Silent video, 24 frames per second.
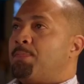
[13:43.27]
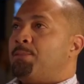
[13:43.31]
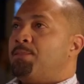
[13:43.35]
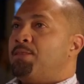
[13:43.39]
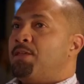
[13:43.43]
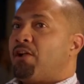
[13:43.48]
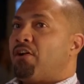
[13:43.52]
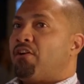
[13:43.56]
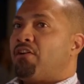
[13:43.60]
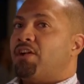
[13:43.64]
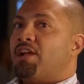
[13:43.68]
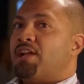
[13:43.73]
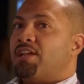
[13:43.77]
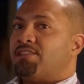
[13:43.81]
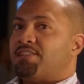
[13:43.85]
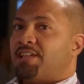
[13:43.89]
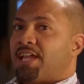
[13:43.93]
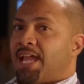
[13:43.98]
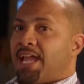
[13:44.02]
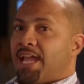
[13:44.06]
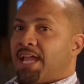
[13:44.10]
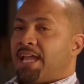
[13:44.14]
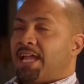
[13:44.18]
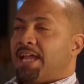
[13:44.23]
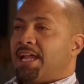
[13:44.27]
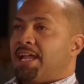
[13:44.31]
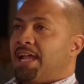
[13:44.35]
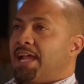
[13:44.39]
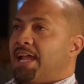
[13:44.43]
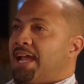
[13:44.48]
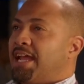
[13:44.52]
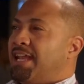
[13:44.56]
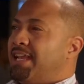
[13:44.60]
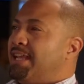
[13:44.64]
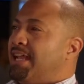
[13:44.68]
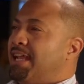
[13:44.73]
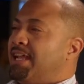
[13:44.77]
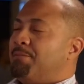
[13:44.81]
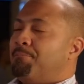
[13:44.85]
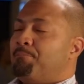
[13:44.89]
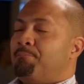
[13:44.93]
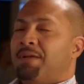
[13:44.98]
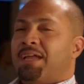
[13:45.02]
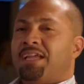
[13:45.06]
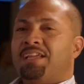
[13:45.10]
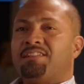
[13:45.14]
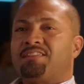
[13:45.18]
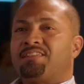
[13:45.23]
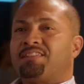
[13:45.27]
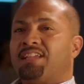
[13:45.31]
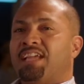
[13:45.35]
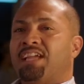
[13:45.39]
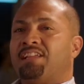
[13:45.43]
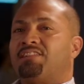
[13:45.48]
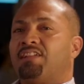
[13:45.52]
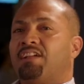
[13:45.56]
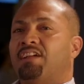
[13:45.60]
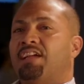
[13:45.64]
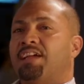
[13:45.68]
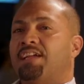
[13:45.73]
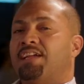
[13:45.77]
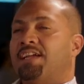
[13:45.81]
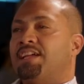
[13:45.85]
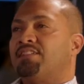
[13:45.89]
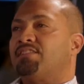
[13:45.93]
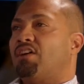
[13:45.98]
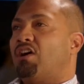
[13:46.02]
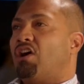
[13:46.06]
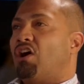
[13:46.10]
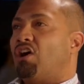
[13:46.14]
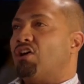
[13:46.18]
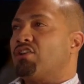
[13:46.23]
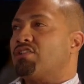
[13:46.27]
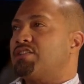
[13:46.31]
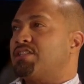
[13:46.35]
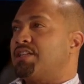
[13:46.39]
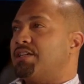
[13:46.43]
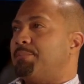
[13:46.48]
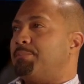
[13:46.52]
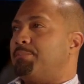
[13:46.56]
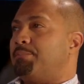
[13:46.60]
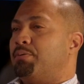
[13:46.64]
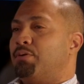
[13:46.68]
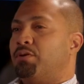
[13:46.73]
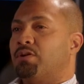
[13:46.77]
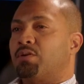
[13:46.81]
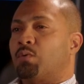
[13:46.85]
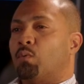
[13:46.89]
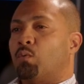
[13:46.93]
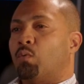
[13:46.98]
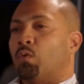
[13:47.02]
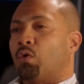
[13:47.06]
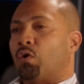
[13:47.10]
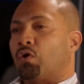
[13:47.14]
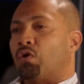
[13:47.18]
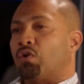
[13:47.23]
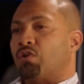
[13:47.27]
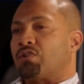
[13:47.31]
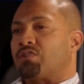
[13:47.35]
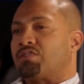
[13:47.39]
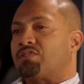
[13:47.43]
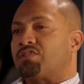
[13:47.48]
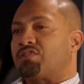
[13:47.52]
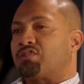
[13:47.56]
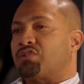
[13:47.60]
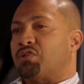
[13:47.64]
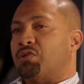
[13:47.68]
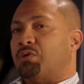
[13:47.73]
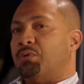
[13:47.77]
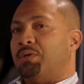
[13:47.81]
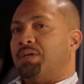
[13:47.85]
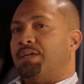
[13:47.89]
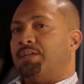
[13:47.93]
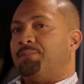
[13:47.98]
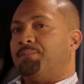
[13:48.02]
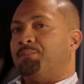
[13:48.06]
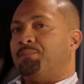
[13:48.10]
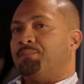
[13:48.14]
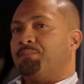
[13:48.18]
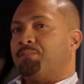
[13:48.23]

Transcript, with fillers: There is a and it may it's it's hard to put words to it.